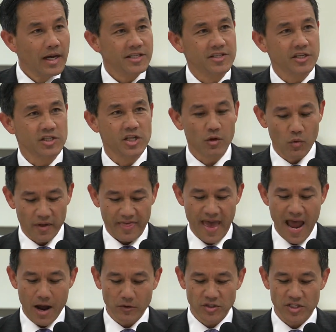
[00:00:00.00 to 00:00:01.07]
Assisting with
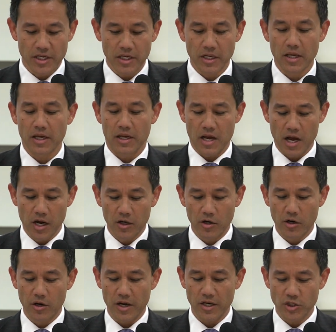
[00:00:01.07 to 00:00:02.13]
housing,
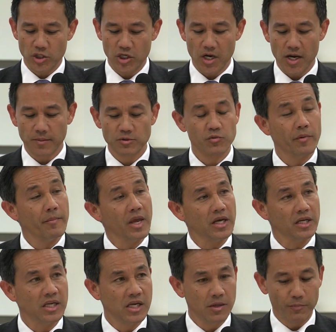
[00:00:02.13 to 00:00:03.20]
hunger, and jobs
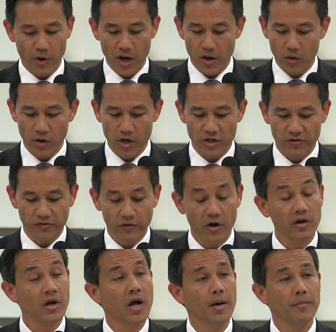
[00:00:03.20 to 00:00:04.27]
remain key priorities for
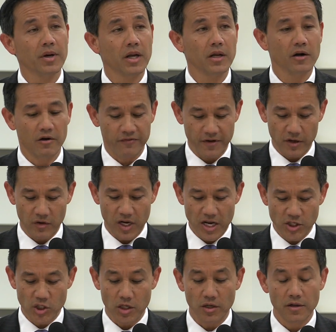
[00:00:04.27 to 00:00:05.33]
our company and our
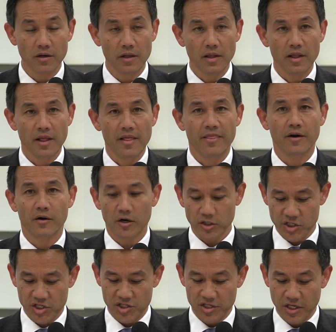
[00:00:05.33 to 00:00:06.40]
foundation. There are
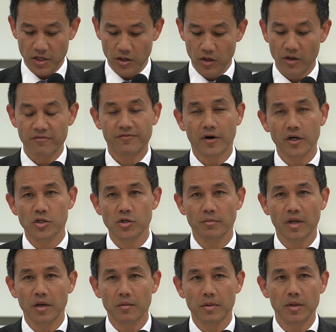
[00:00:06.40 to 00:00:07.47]
still far too
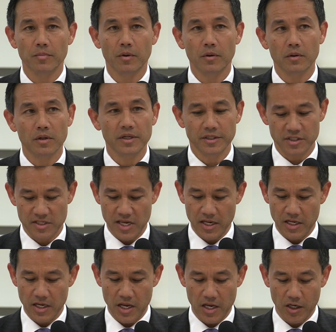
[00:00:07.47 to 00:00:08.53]
many people in San
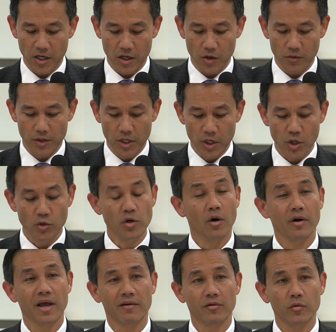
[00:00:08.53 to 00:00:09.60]
Diego who
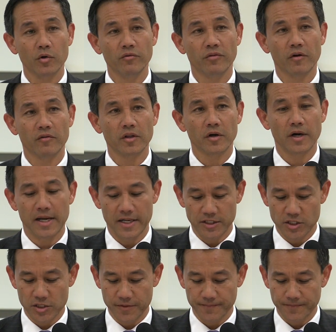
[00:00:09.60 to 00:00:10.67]
don't have a roof over their
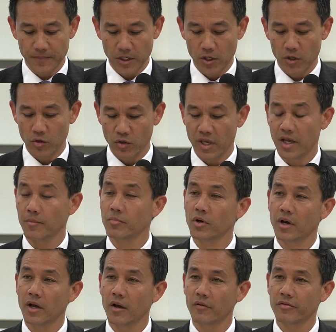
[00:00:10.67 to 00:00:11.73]
heads, who can't
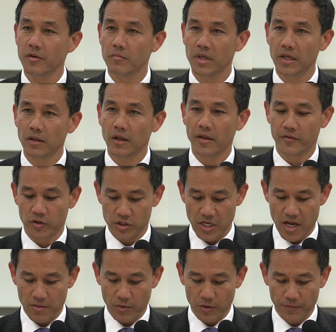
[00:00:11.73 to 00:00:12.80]
put a healthy meal on their
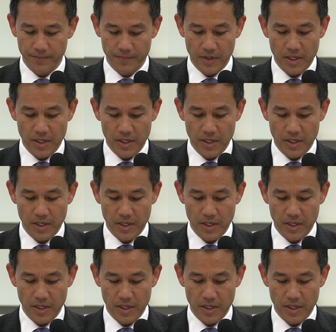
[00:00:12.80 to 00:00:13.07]
table,